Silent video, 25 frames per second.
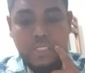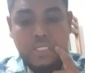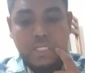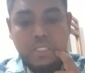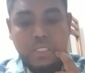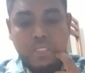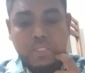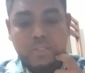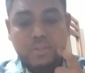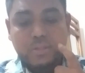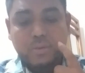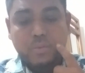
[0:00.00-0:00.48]

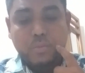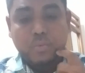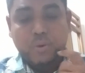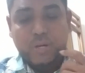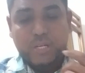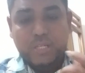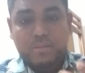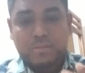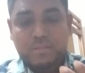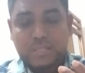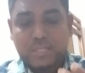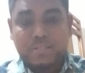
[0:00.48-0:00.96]
What
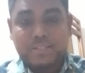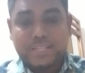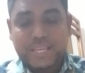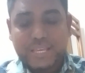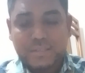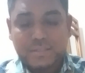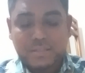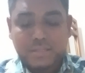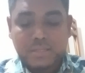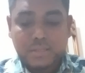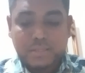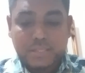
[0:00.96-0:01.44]
are the
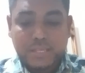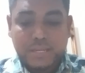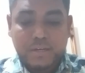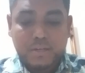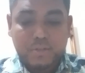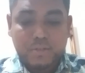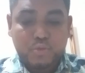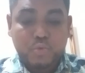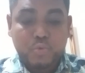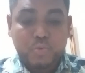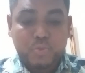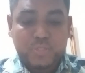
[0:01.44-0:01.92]
tests? There are
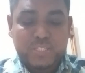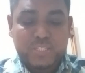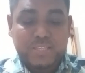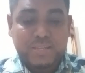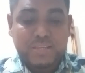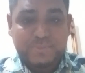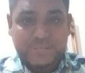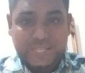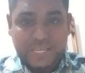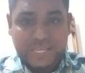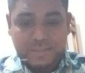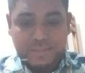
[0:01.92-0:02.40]

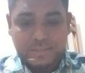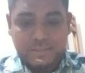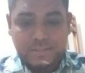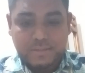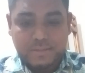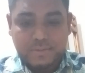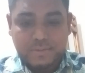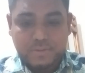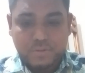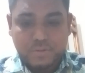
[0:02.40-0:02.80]
two-step test.